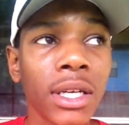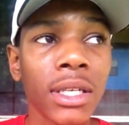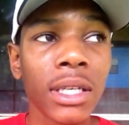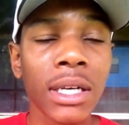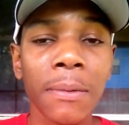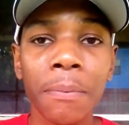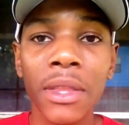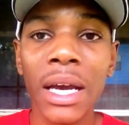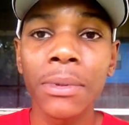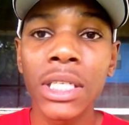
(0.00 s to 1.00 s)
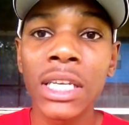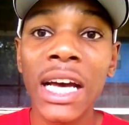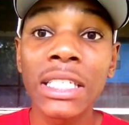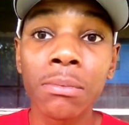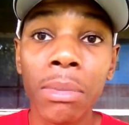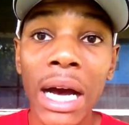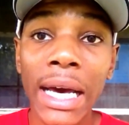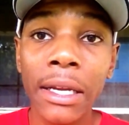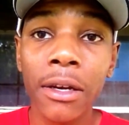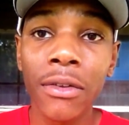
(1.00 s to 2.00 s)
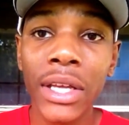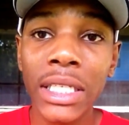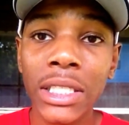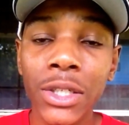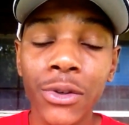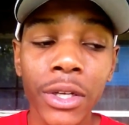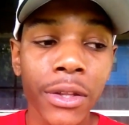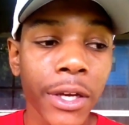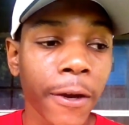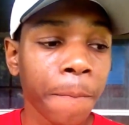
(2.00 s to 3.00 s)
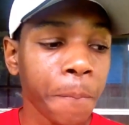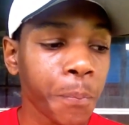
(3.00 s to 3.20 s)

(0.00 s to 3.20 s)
And that was a nice body on that cigarette there.